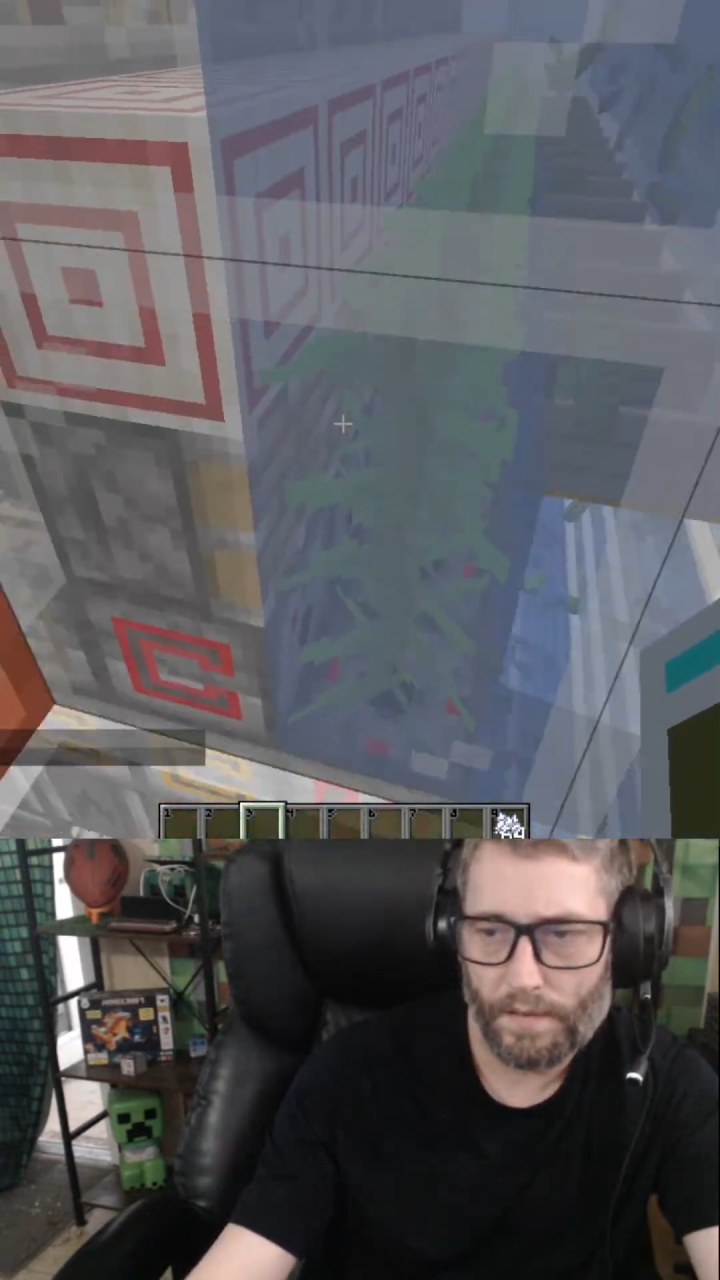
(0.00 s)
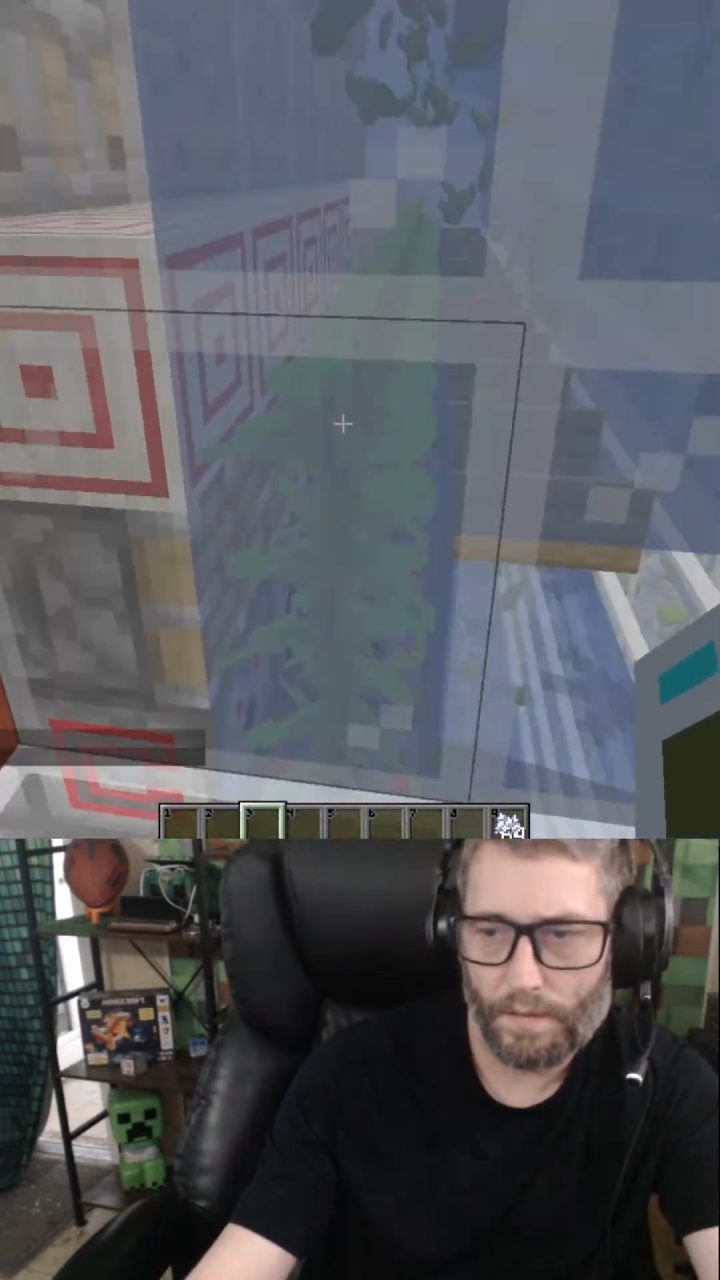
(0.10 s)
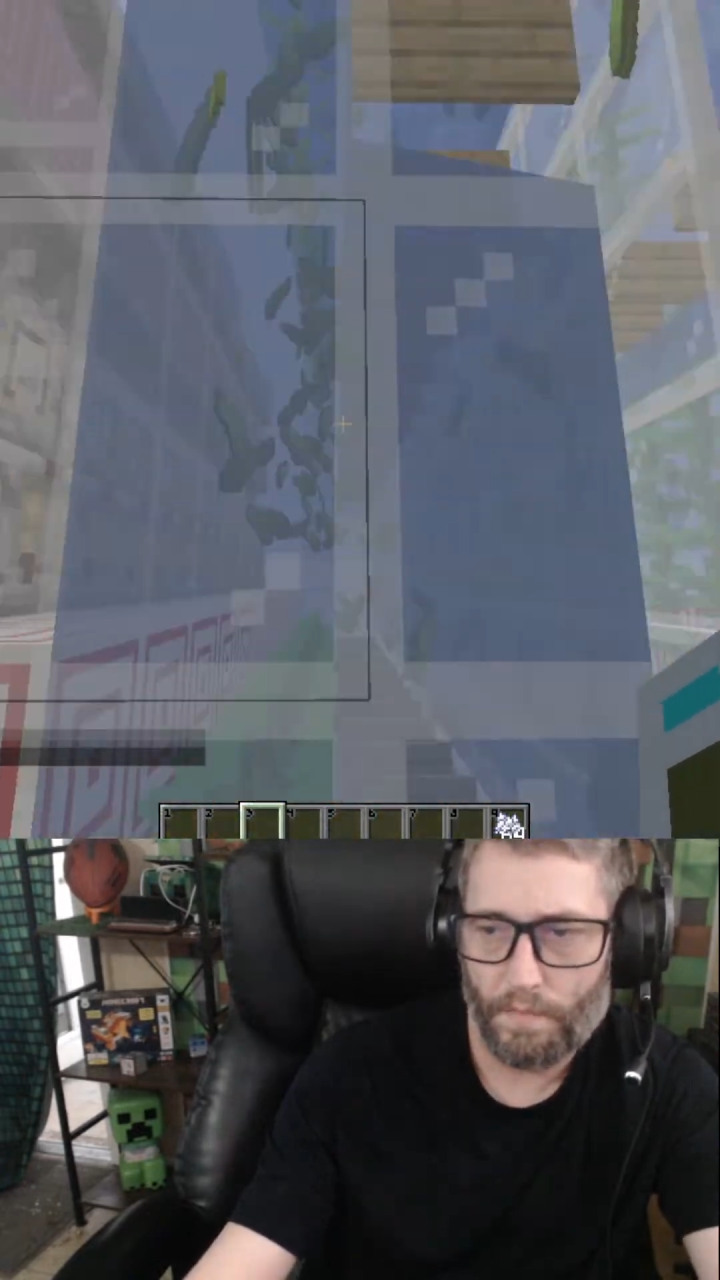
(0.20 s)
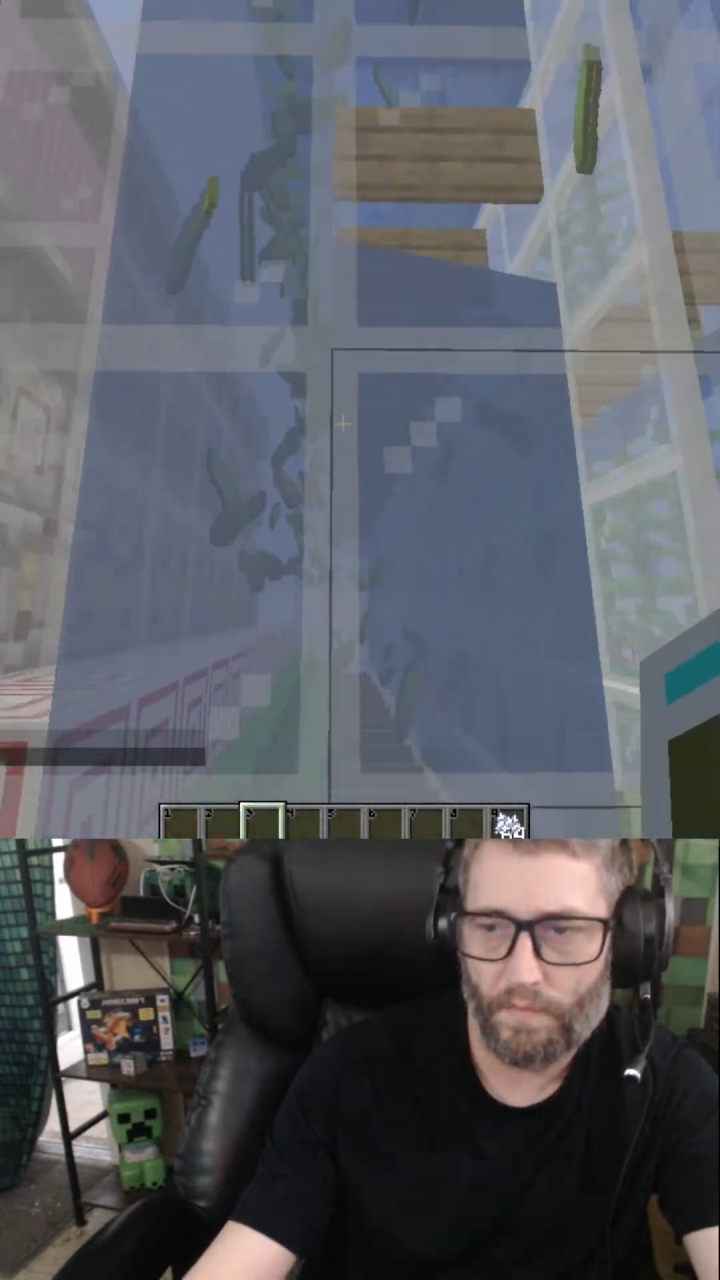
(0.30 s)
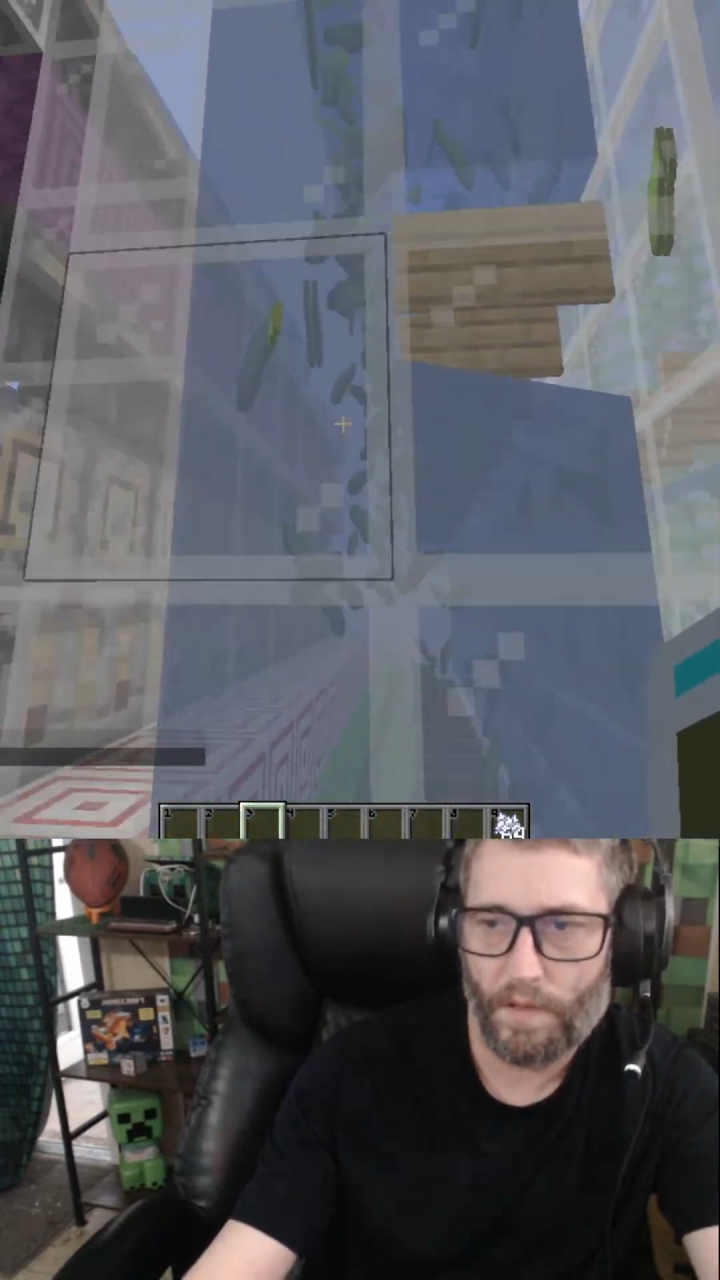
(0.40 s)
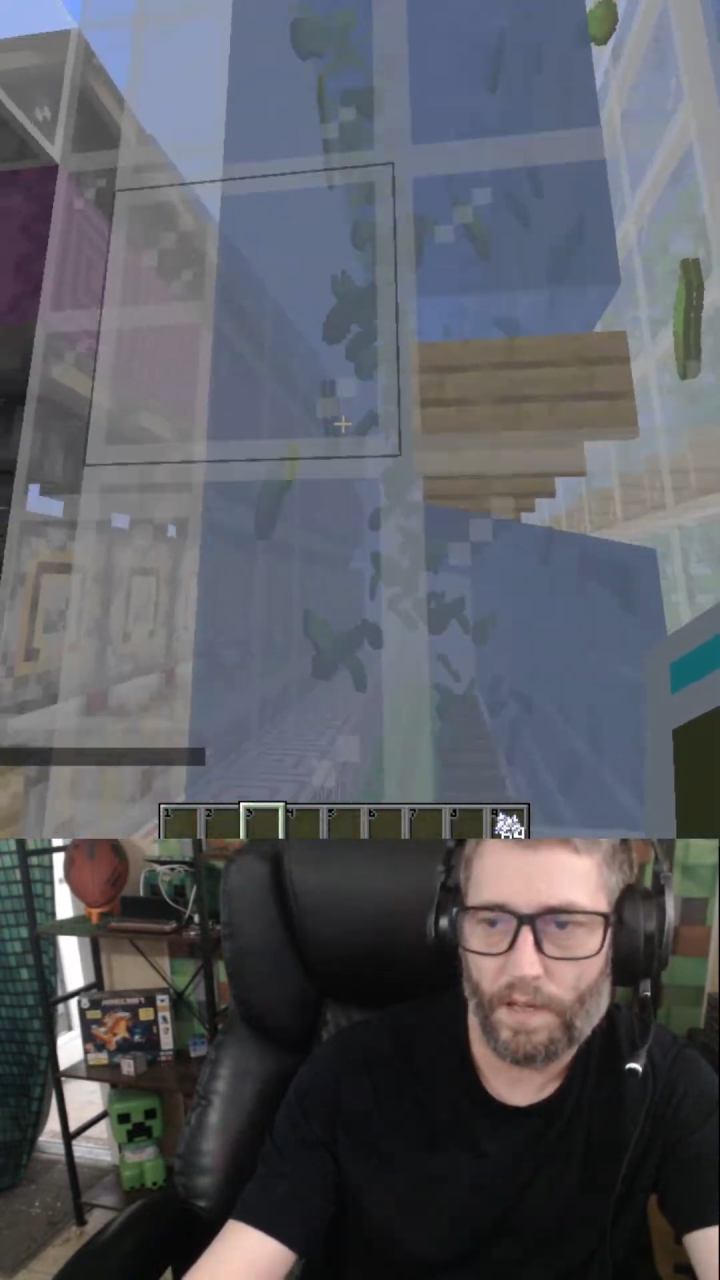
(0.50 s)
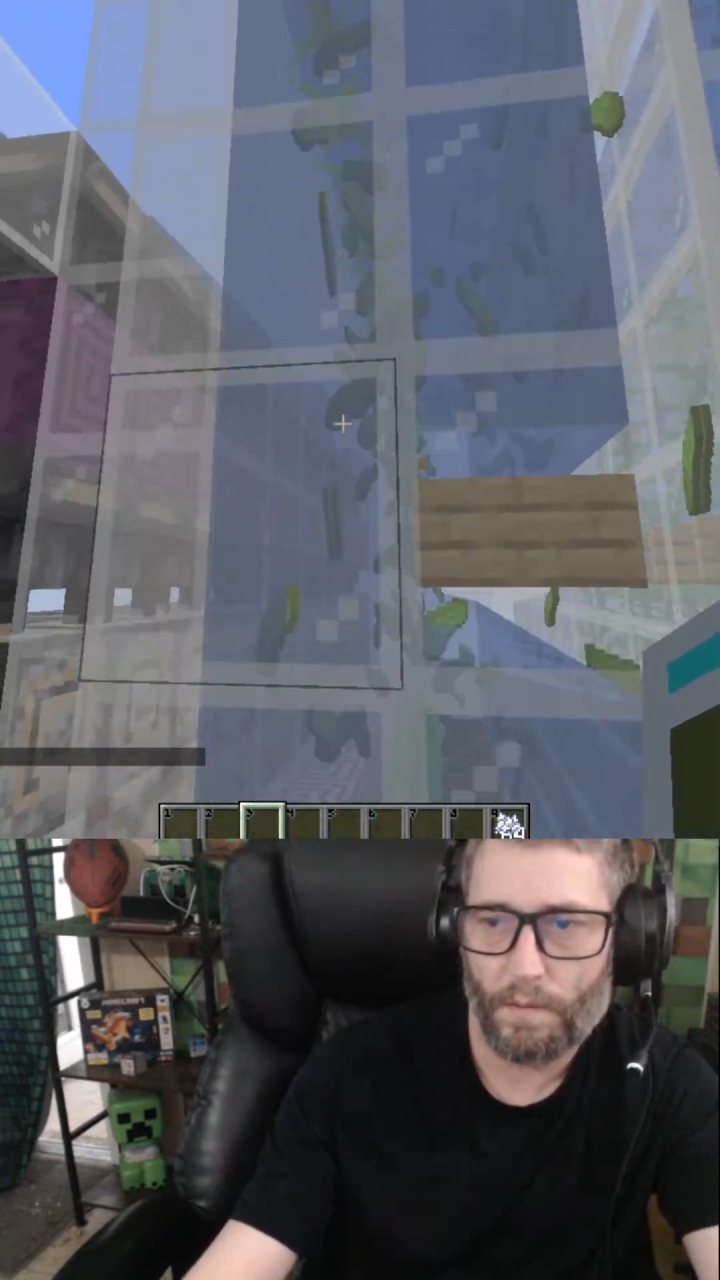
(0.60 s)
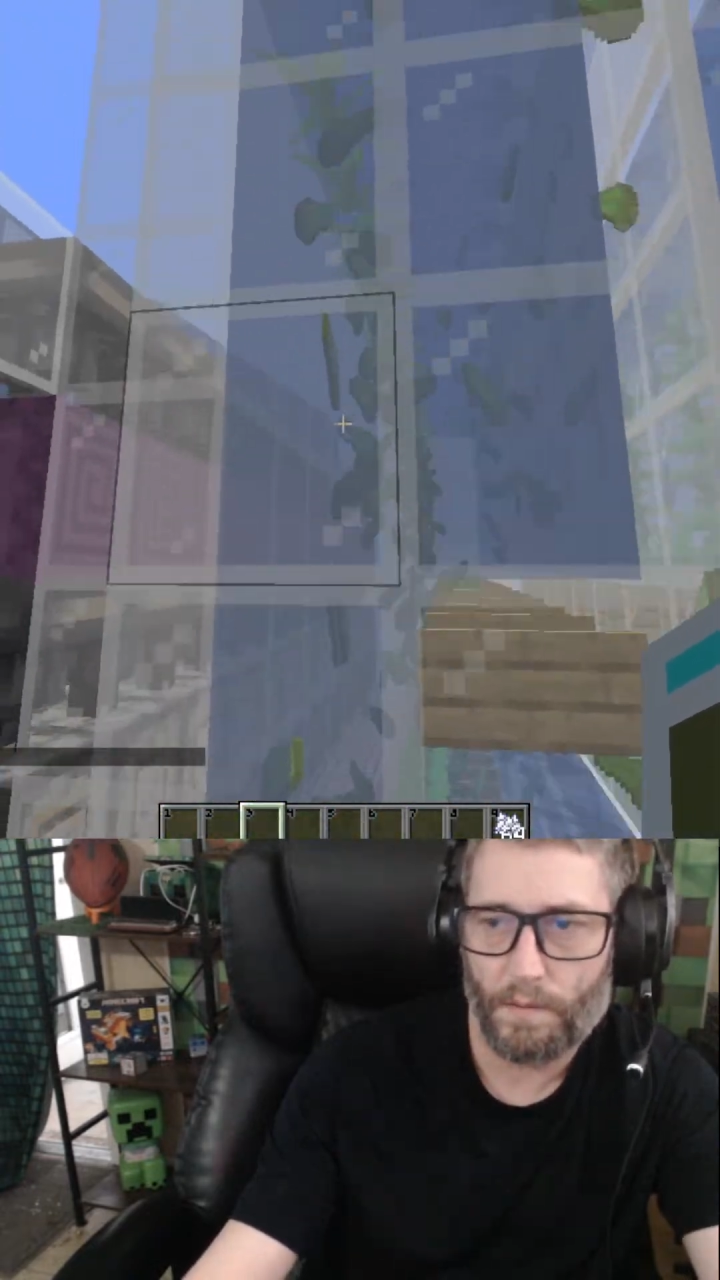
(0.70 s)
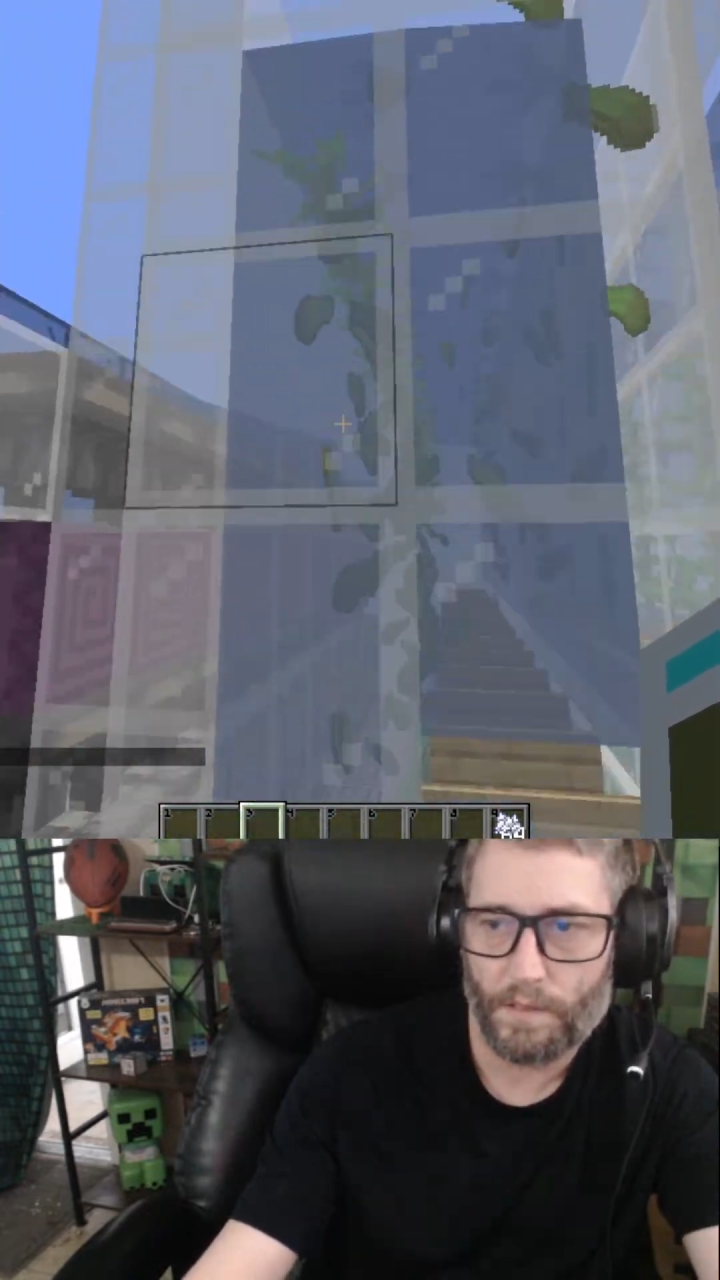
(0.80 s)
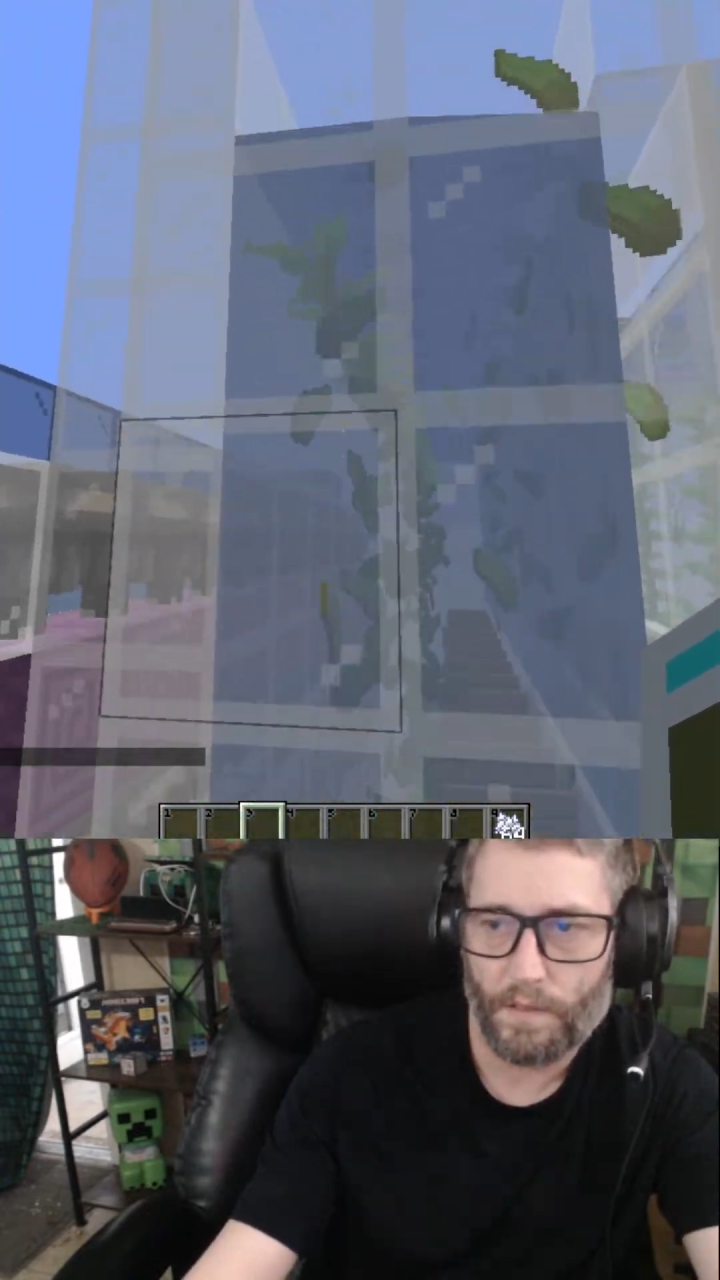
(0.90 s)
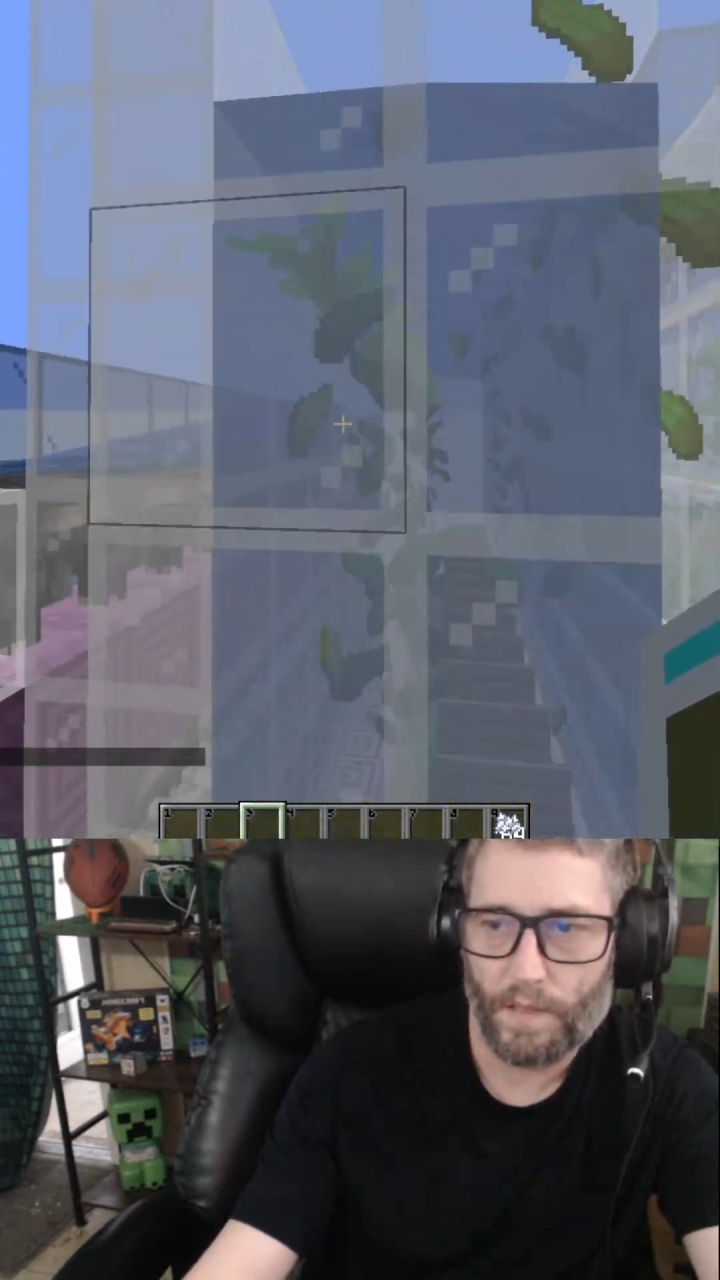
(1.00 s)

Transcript: Before the other ones are